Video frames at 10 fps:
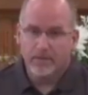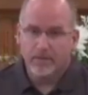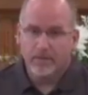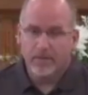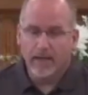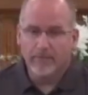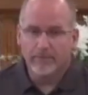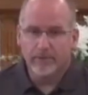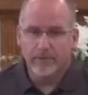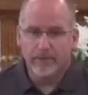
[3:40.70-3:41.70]

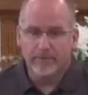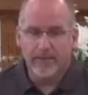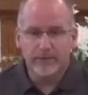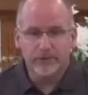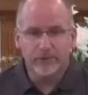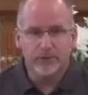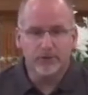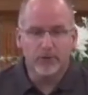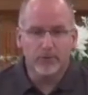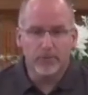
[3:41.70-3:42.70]
I've asked you to
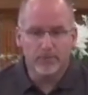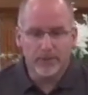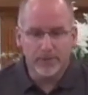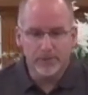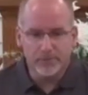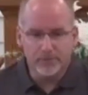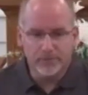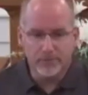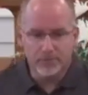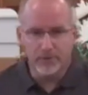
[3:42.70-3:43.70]
turn with me to
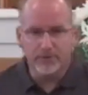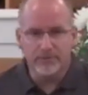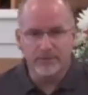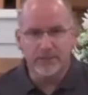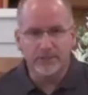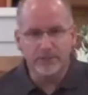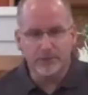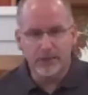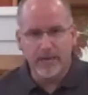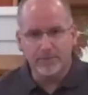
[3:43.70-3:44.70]
the book of Ezekiel
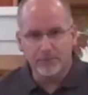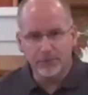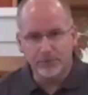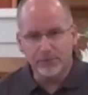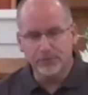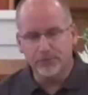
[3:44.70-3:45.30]
chapter 2,